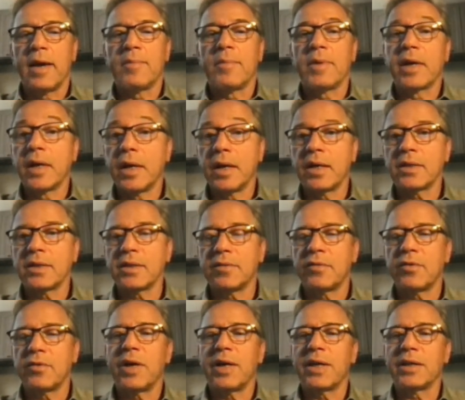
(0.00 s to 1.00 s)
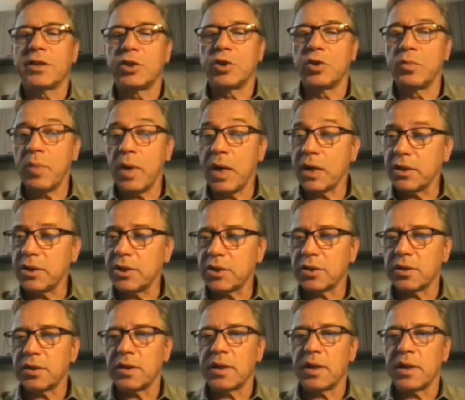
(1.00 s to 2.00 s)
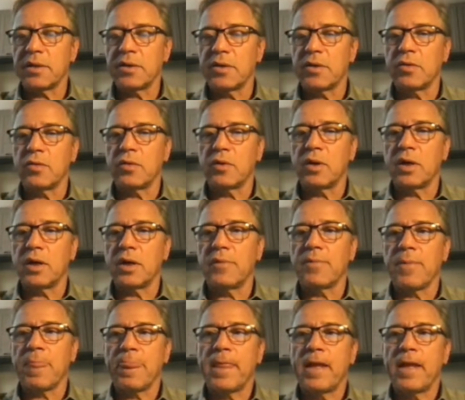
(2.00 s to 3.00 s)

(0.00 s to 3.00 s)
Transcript: Because if you add too much, then you are